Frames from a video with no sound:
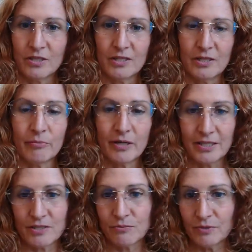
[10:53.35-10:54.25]
that the
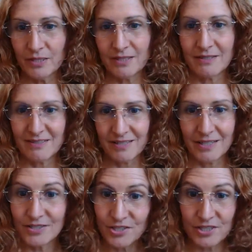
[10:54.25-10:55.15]
body's really
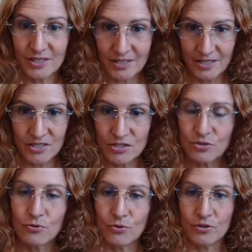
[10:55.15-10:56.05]
nudging us
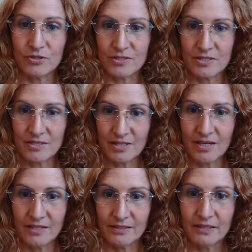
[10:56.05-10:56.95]
towards and
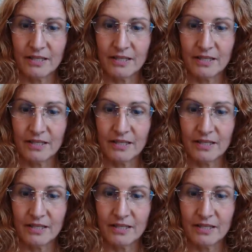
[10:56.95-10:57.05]
saying,